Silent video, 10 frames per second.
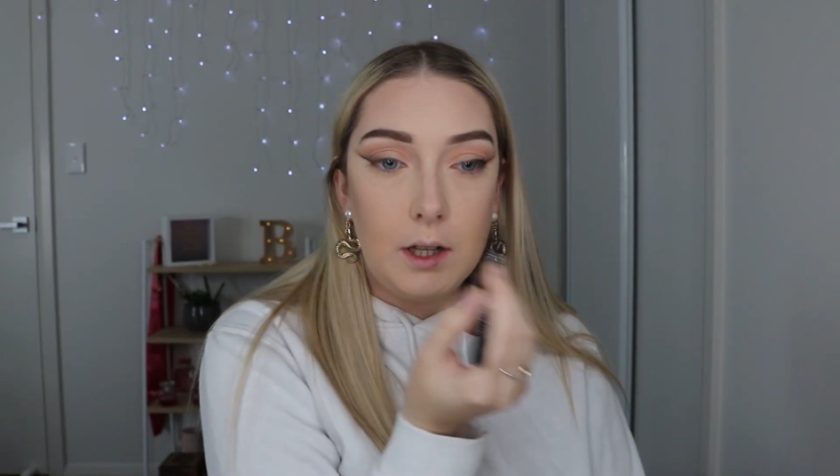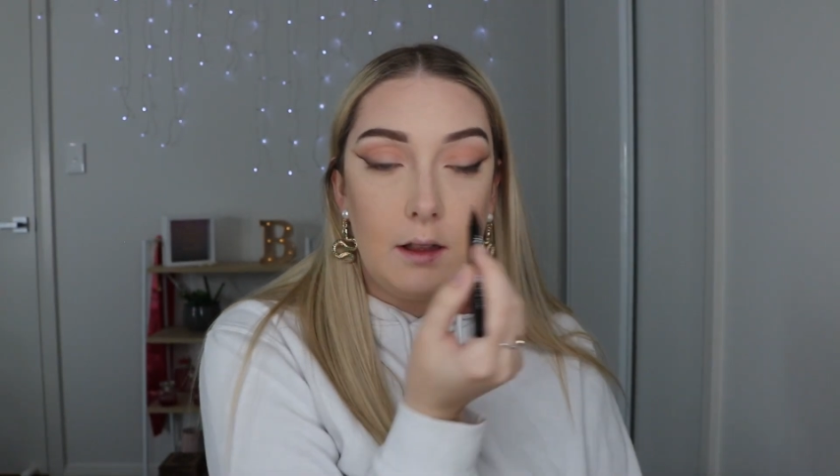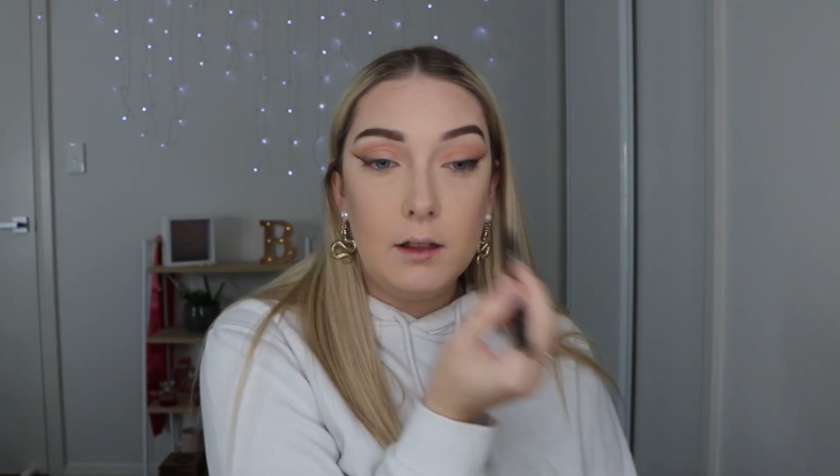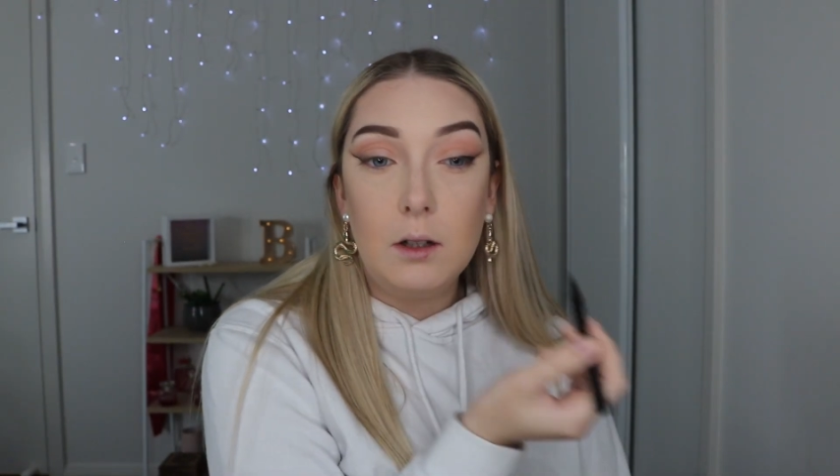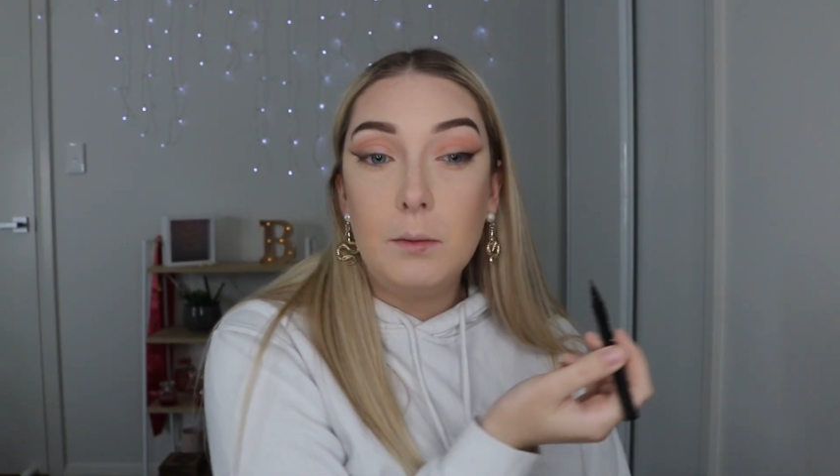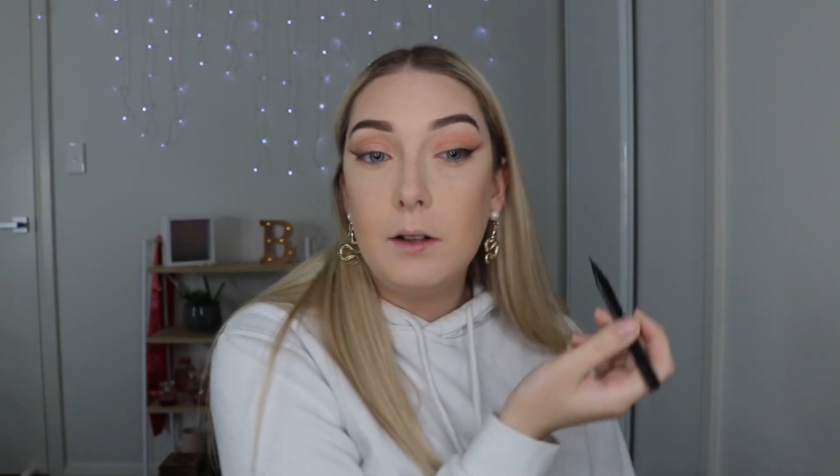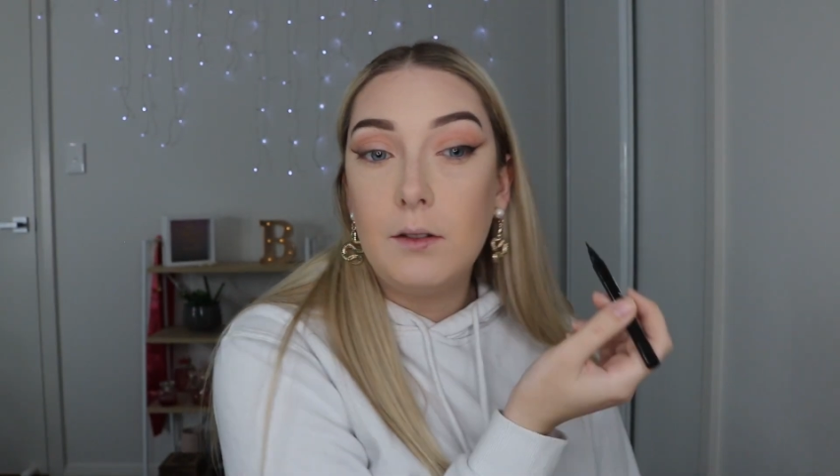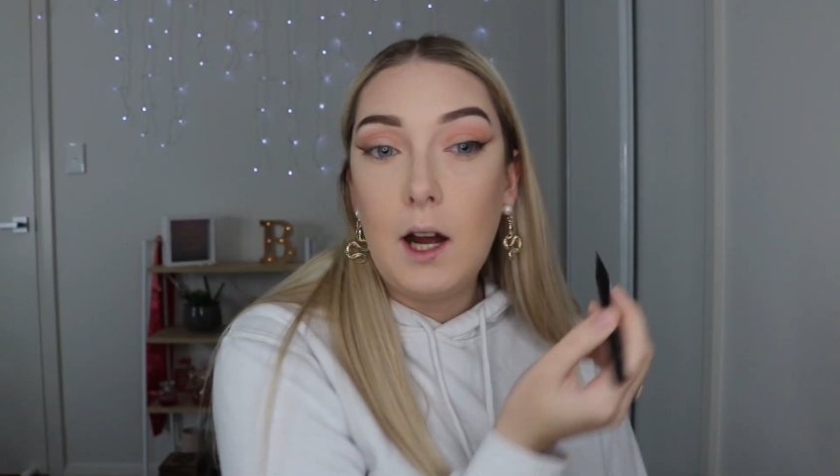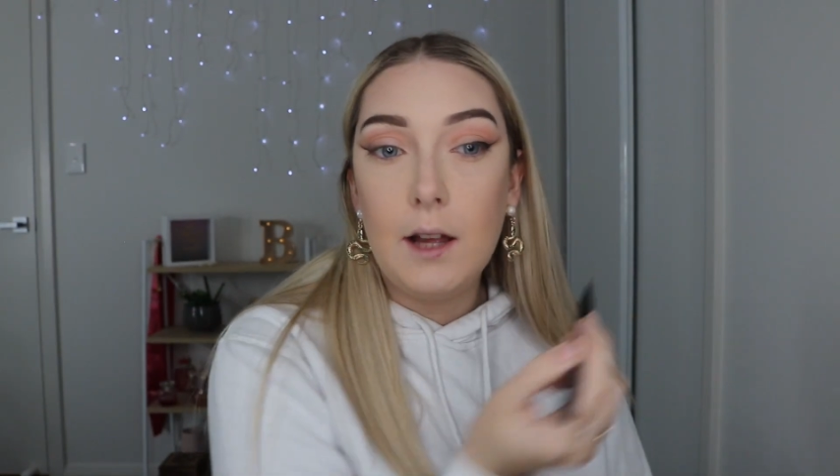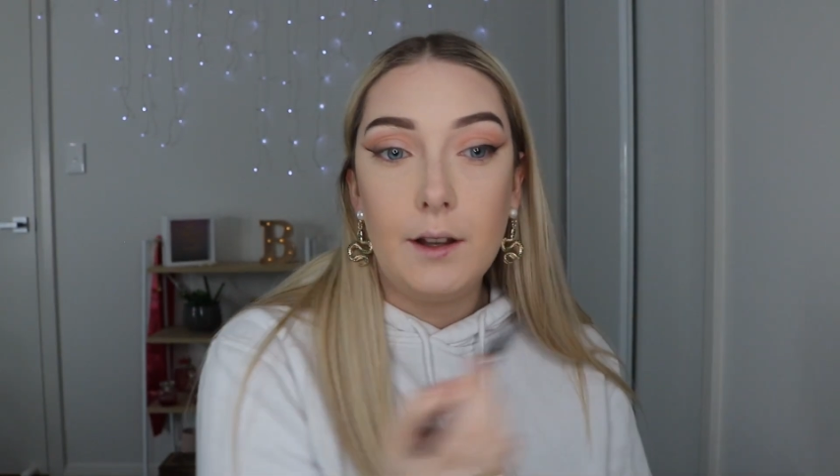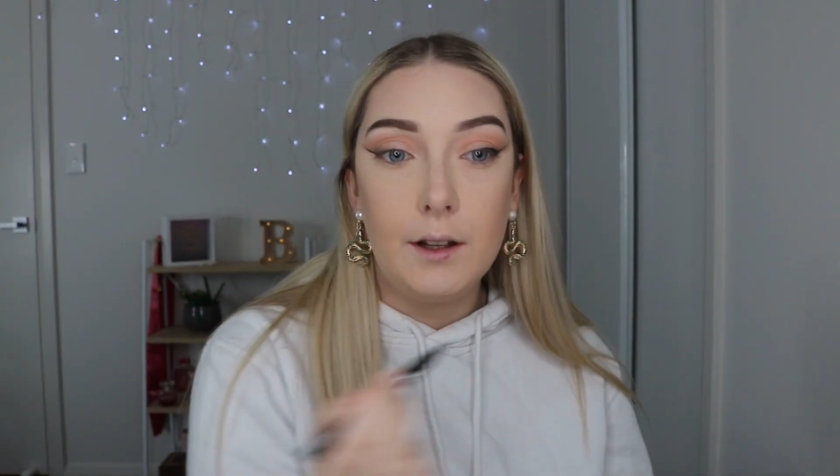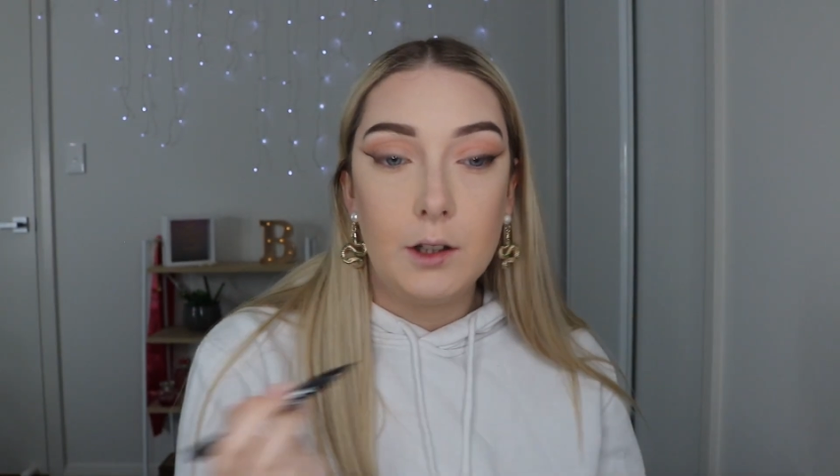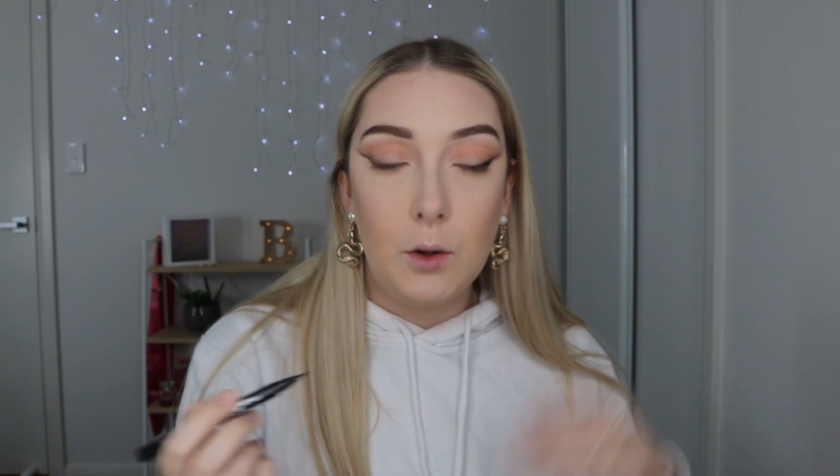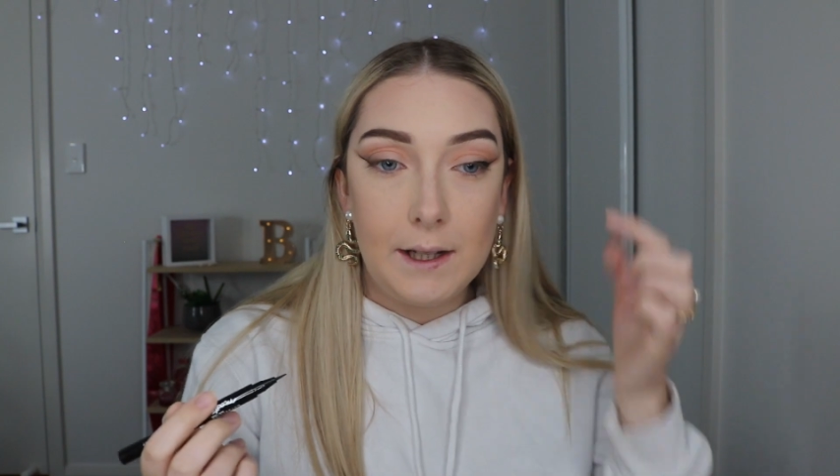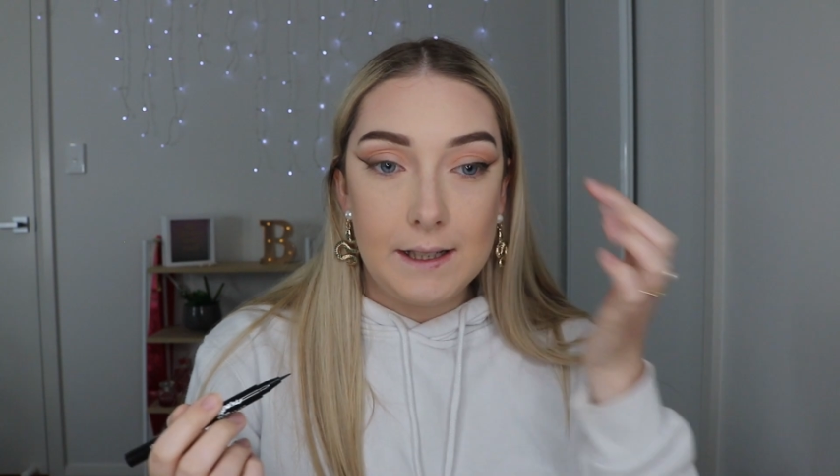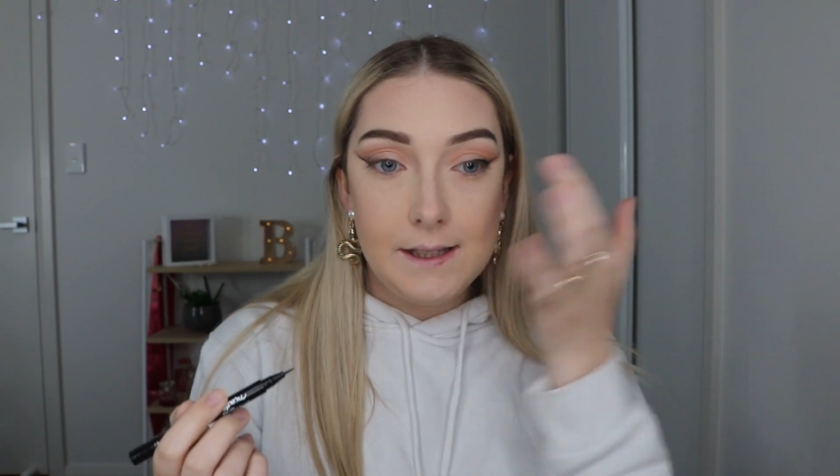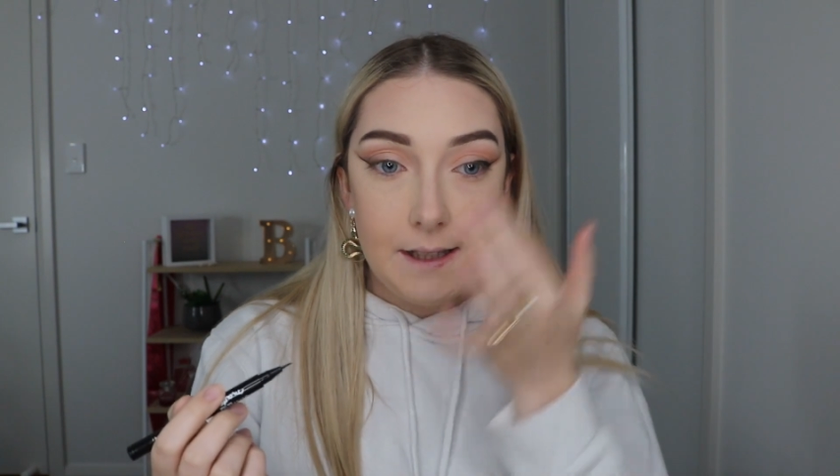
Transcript: a little bit of eyeliner going